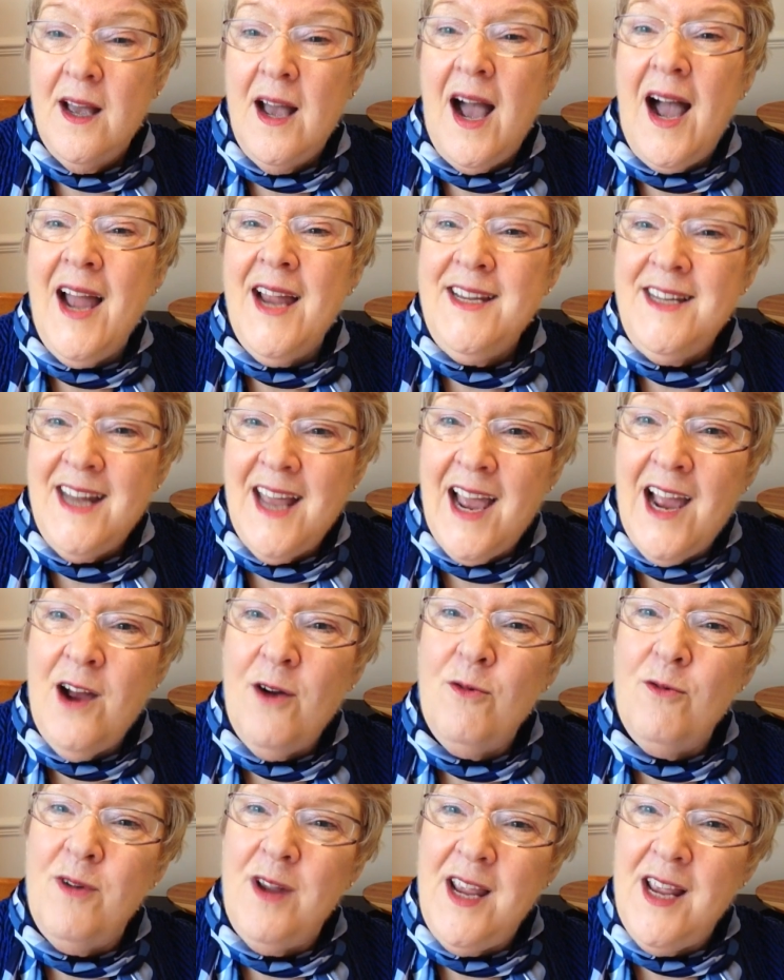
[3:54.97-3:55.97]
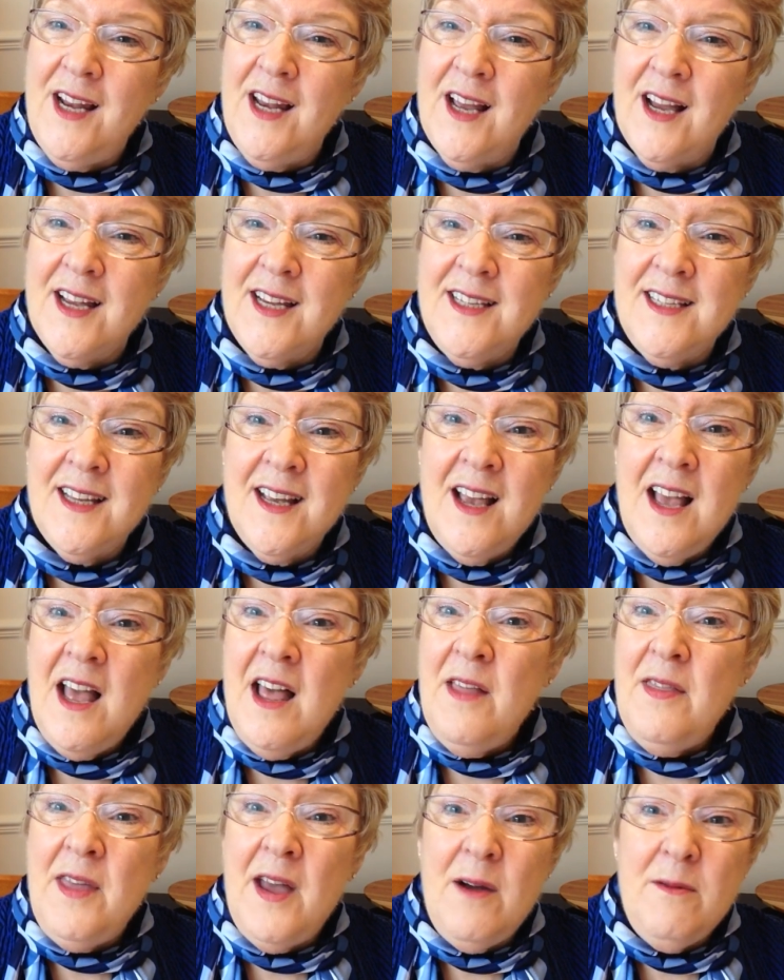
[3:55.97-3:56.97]
I now realise
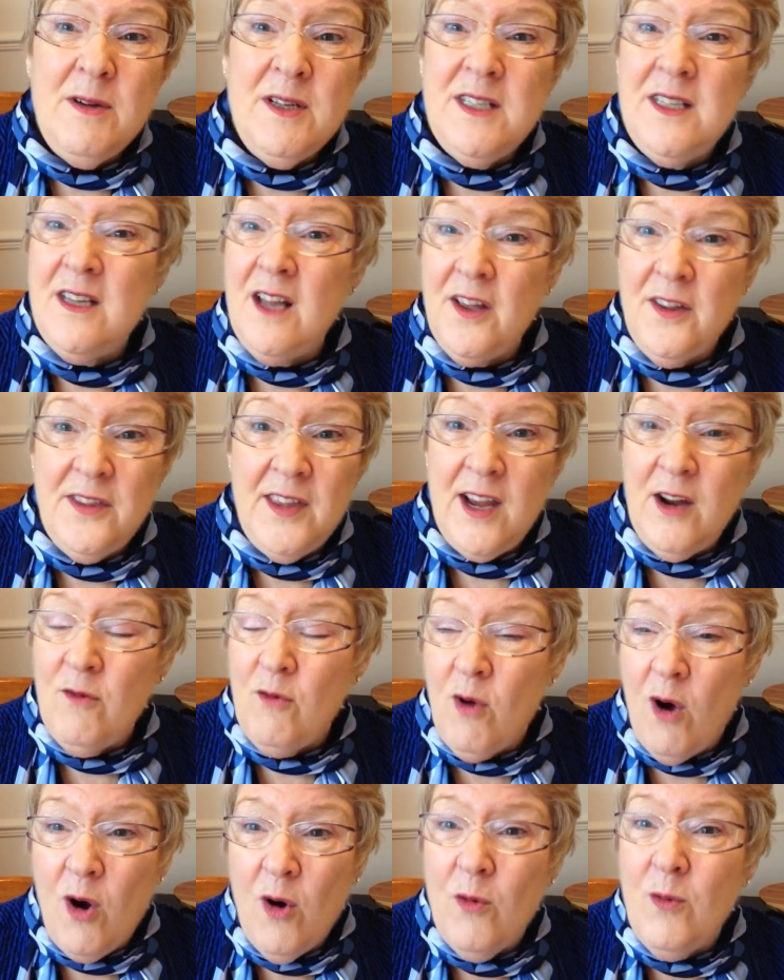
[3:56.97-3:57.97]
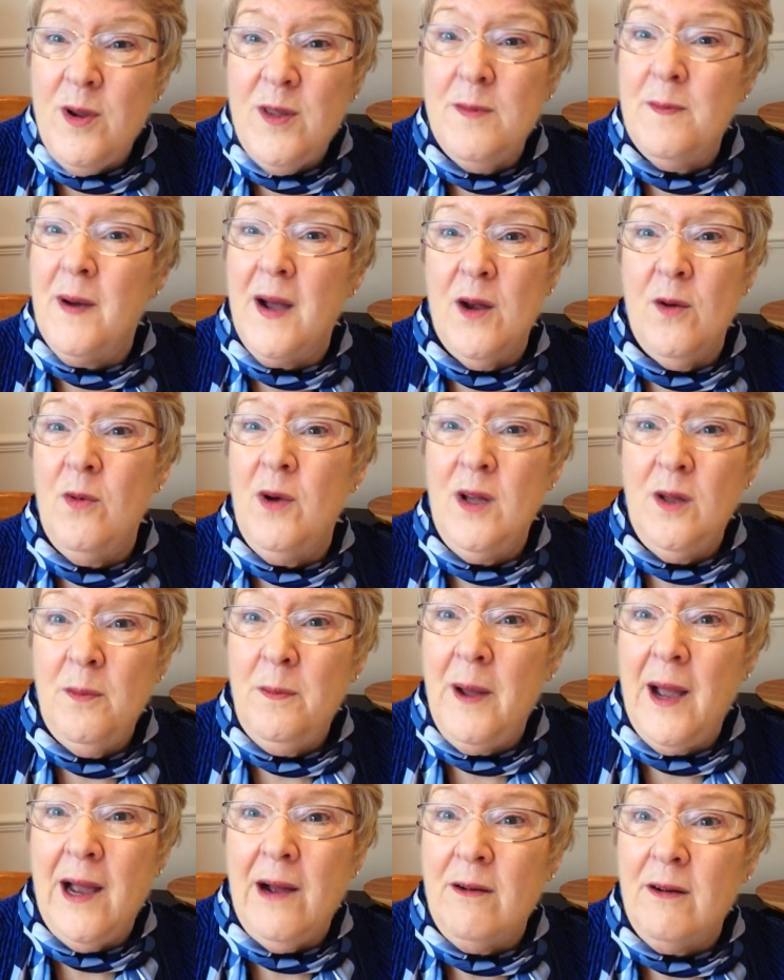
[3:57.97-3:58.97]
there was nothing wrong with my
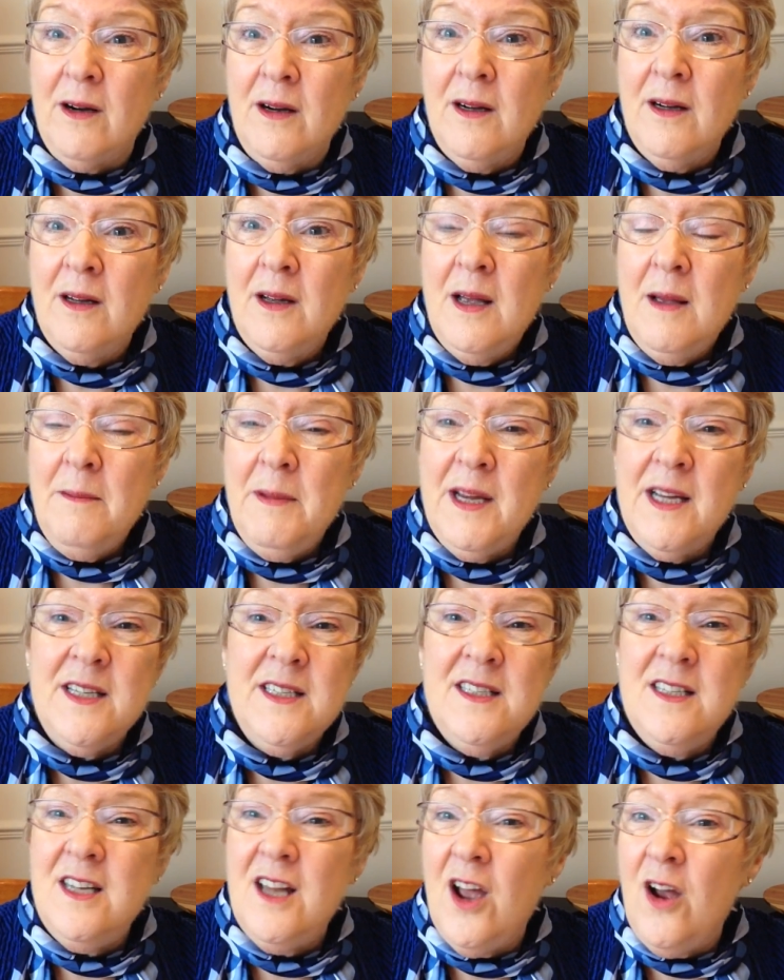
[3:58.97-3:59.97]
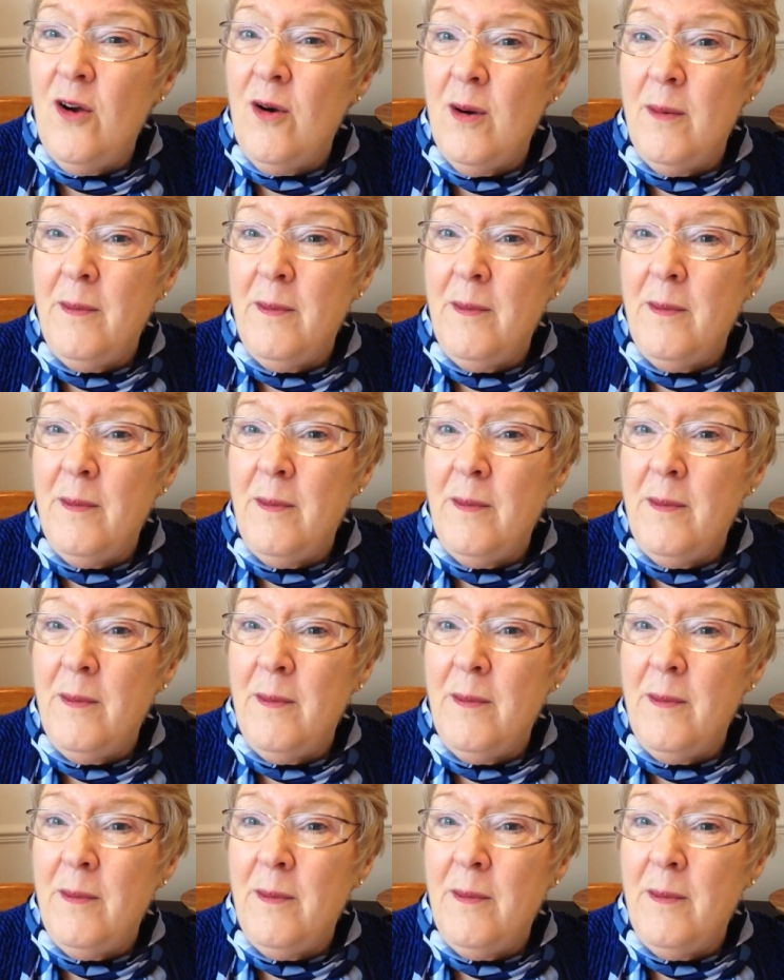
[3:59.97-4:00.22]
willpower because no